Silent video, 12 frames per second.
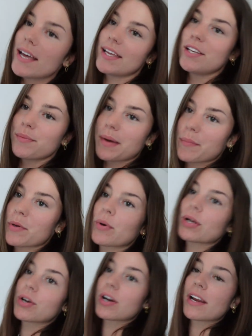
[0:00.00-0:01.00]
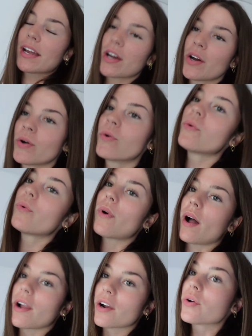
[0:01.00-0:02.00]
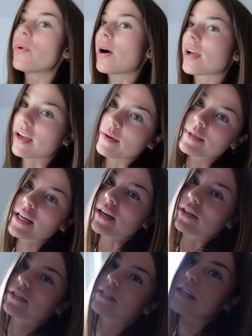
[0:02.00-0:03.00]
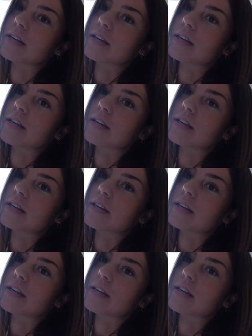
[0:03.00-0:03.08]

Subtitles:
and you might be wondering, why are you walking upstairs